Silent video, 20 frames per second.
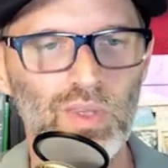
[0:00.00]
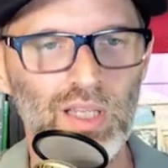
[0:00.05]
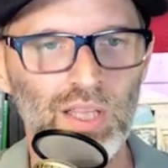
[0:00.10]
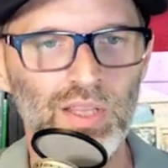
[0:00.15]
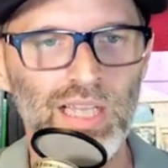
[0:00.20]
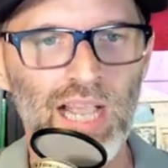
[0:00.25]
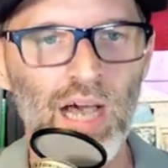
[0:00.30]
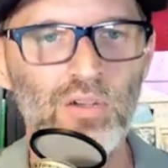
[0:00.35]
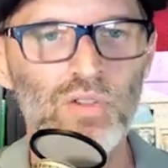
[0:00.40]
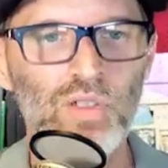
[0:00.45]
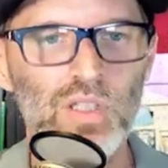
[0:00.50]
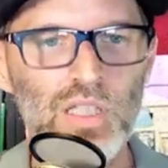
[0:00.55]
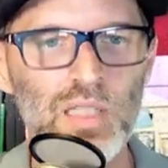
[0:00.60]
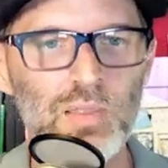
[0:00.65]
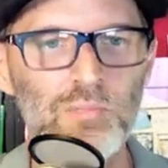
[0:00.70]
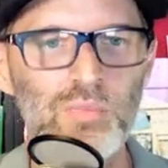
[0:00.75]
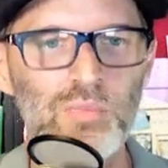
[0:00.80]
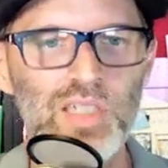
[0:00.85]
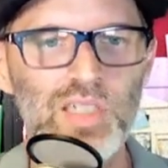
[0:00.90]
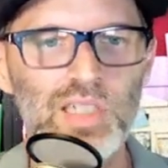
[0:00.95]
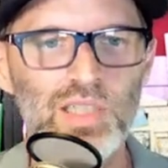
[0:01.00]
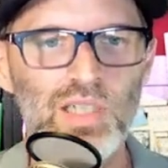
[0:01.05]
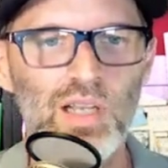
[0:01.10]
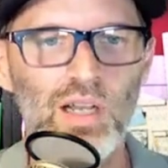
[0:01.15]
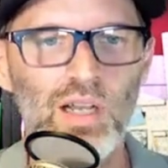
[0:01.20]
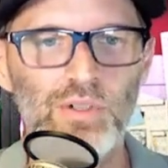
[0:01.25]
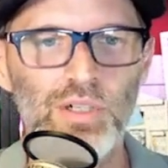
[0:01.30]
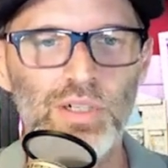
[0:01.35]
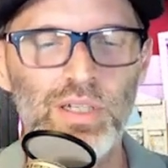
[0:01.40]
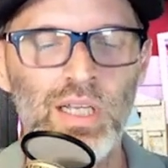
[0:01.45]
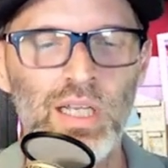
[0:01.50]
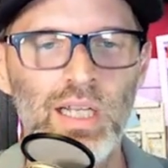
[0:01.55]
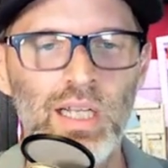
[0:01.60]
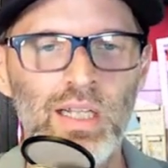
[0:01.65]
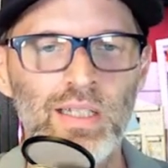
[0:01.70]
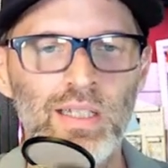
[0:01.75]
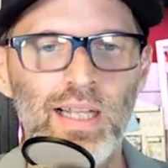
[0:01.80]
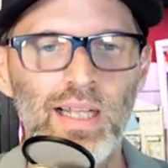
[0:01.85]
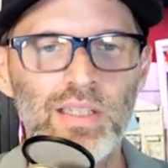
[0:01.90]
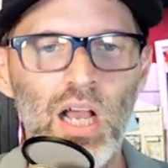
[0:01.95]
The algorithms discovered
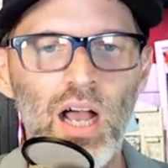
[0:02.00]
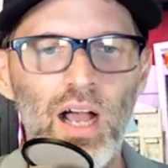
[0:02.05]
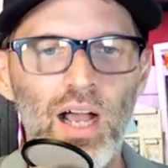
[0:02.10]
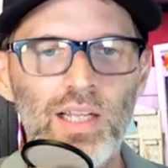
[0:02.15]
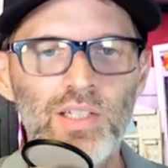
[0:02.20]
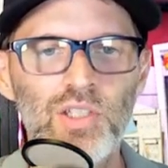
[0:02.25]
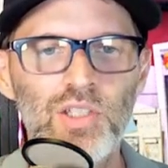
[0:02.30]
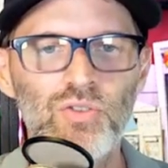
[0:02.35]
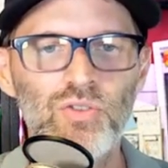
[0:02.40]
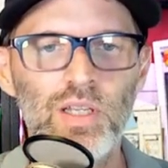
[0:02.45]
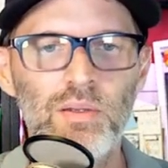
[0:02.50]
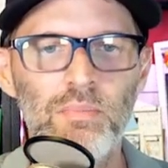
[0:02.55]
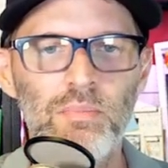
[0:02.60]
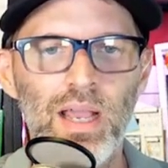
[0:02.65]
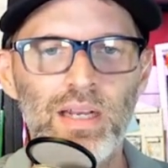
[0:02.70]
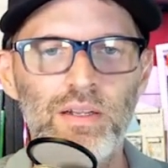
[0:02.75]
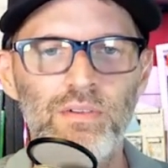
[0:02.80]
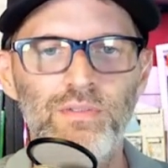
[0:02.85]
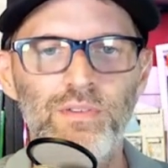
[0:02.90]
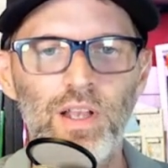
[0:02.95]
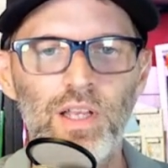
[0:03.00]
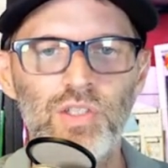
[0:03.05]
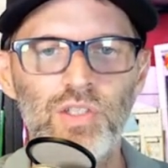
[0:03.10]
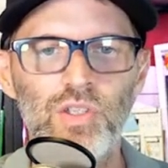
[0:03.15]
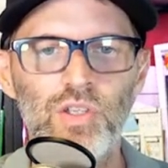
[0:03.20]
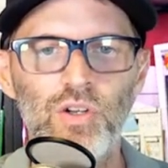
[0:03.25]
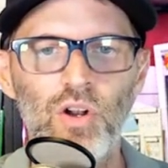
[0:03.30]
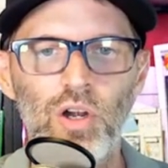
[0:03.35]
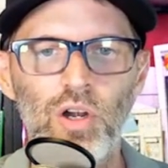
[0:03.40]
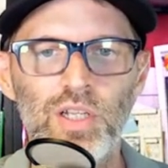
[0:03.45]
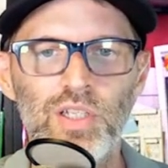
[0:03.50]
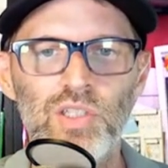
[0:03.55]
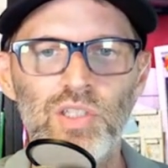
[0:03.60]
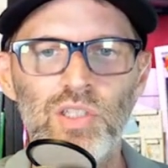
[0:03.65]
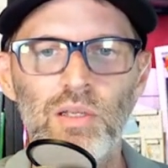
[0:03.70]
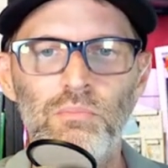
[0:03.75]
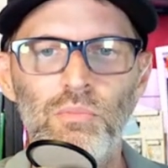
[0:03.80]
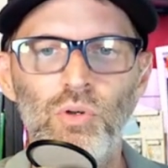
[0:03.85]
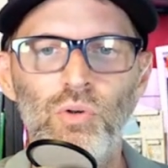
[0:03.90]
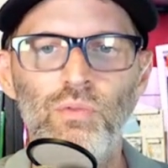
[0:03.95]
that the hot streak manifests in artists
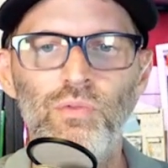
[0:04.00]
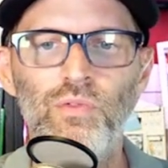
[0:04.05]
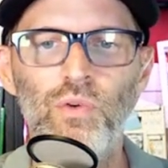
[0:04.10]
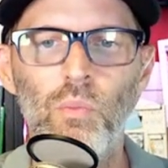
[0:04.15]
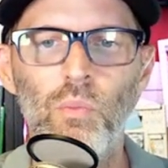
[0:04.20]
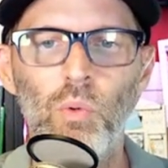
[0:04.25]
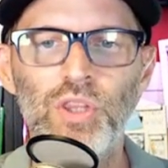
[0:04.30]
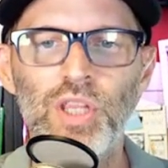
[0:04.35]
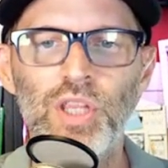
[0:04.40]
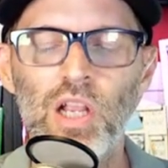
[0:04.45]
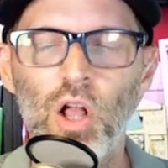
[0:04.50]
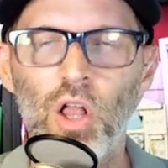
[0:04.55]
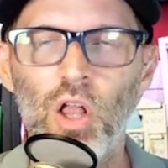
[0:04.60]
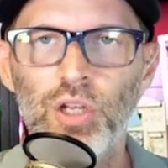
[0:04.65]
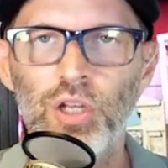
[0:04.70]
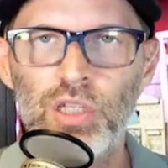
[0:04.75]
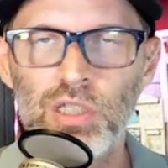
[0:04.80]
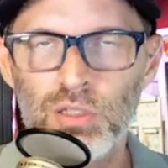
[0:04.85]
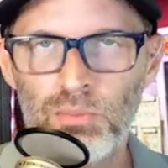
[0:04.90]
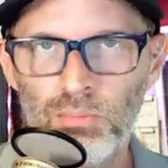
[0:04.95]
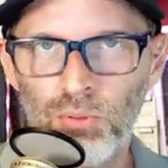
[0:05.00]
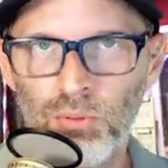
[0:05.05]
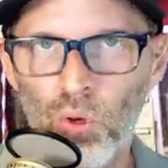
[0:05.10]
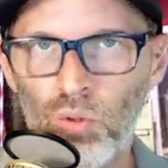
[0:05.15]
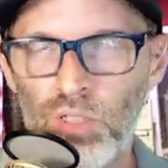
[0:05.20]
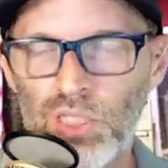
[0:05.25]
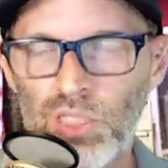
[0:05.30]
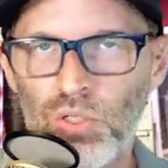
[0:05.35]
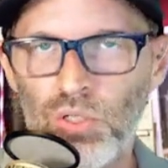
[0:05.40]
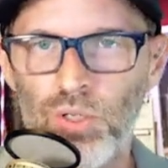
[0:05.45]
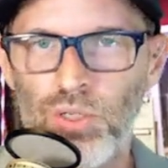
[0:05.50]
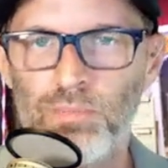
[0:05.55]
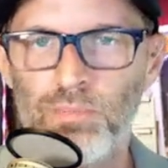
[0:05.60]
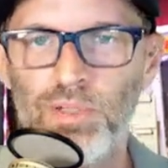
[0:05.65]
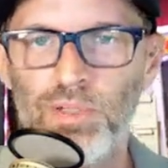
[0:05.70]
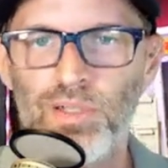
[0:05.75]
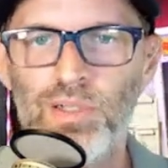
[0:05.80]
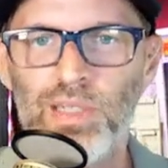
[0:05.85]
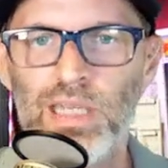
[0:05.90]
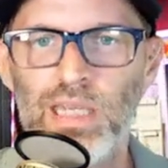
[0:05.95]
that move from what they call an exploratory
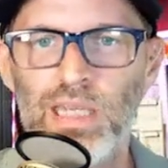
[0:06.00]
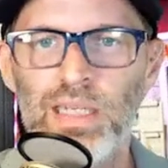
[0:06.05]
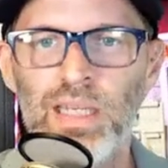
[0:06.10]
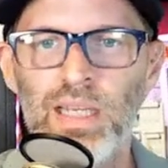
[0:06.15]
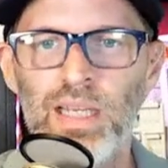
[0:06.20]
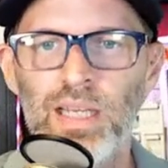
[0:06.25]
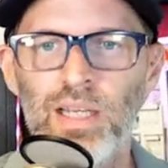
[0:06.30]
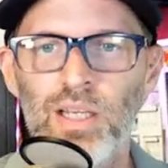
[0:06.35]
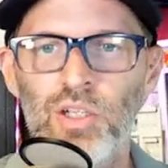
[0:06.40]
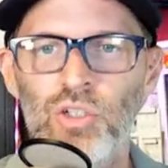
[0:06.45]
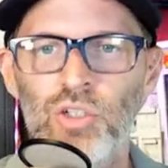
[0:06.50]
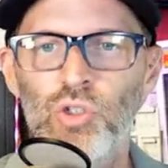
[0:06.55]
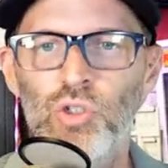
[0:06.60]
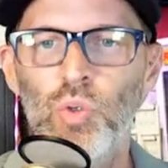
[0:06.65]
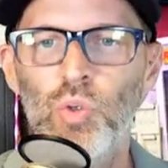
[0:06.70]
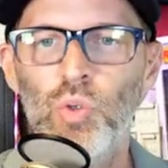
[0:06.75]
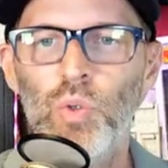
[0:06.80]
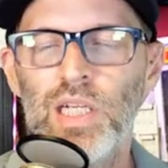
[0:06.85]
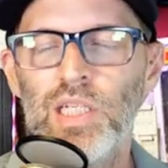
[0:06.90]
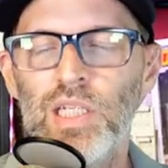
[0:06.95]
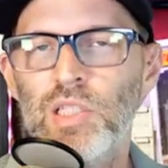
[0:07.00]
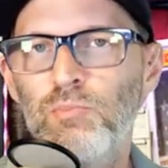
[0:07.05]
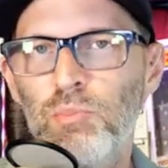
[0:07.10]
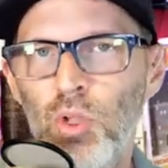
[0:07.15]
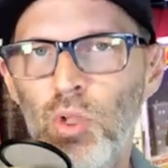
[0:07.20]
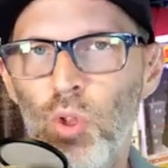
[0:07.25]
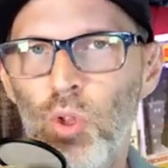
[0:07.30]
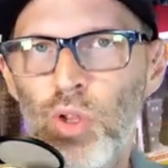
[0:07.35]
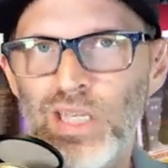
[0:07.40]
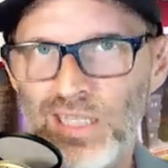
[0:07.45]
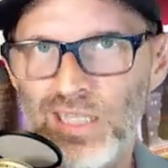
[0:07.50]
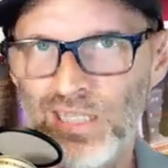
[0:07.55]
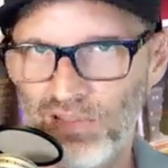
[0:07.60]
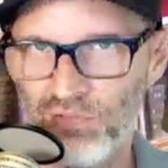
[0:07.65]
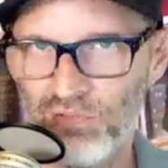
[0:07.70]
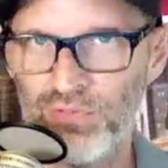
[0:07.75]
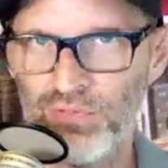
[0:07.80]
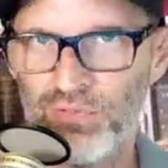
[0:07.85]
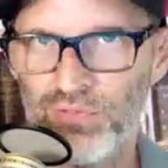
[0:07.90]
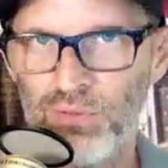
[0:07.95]
period to an
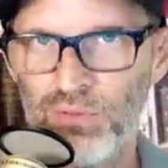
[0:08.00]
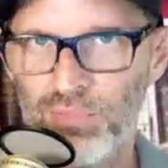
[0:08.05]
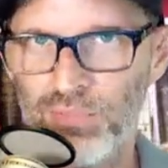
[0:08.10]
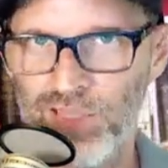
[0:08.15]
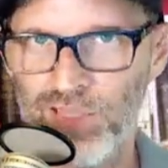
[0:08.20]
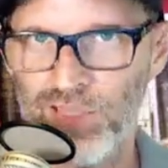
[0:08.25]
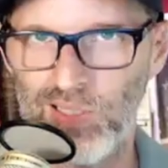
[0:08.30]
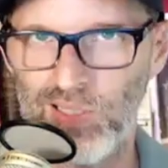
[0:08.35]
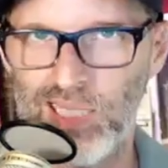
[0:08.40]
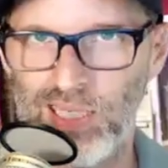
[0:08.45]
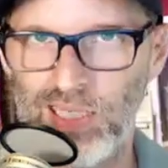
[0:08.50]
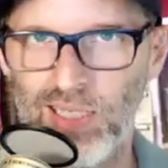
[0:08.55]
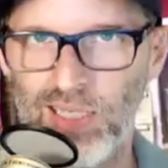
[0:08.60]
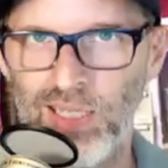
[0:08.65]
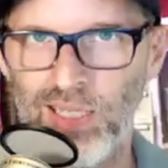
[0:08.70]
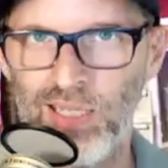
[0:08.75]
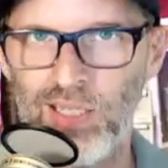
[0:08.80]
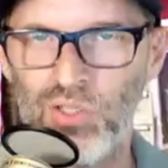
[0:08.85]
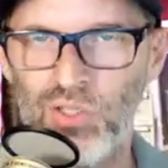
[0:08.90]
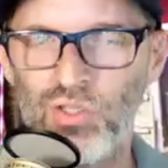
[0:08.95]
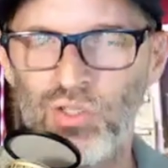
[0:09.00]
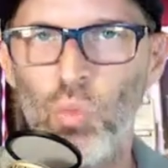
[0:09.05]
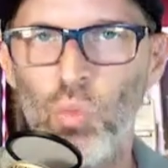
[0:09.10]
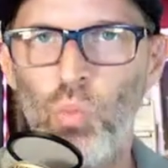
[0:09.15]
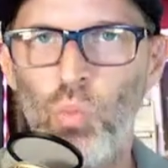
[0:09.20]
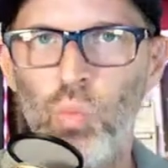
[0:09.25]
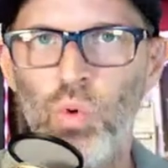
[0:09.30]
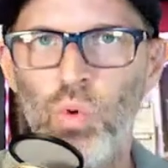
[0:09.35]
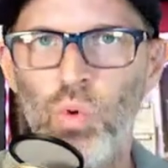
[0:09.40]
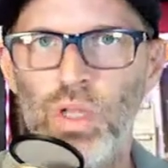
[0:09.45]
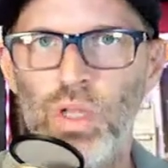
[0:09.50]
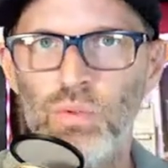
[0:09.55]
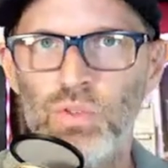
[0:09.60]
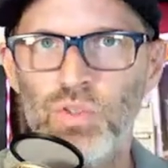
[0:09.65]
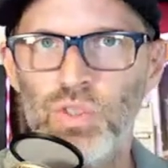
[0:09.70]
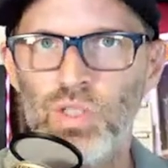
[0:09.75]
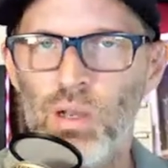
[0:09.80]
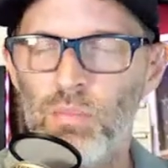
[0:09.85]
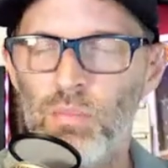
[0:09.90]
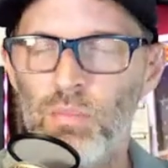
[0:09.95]
exploitative period. So
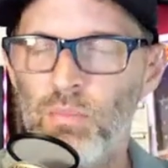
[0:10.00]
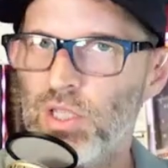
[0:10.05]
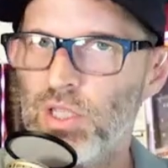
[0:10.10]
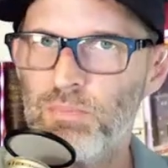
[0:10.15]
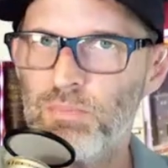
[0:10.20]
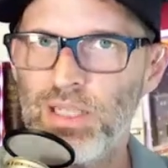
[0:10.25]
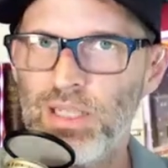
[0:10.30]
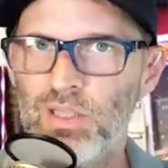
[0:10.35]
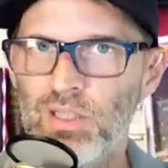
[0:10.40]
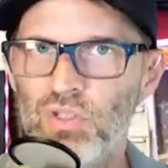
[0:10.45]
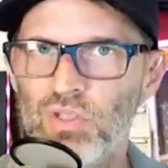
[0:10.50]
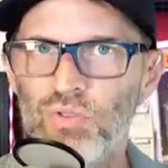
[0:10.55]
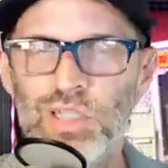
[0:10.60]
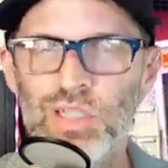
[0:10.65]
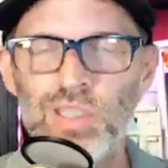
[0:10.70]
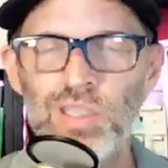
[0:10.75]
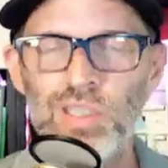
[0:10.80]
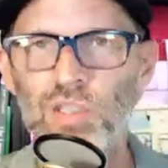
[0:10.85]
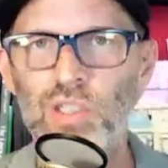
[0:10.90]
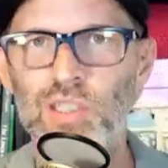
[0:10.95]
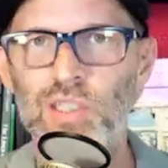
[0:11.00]
some artists make this transition,